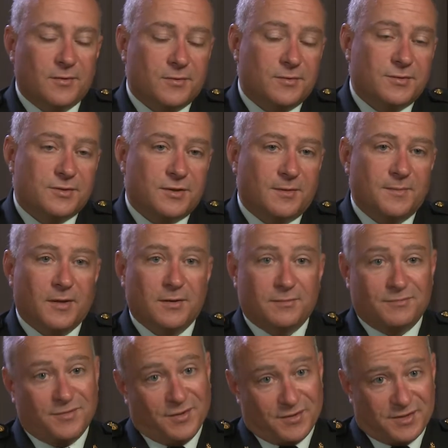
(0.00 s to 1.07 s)
The rules are
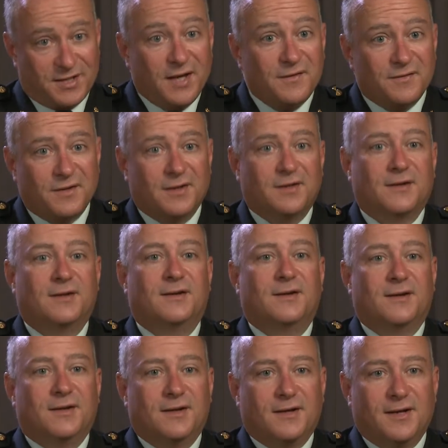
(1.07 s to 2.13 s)
about your safety,
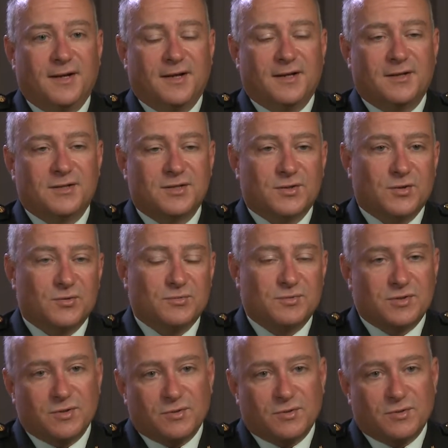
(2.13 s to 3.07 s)
and so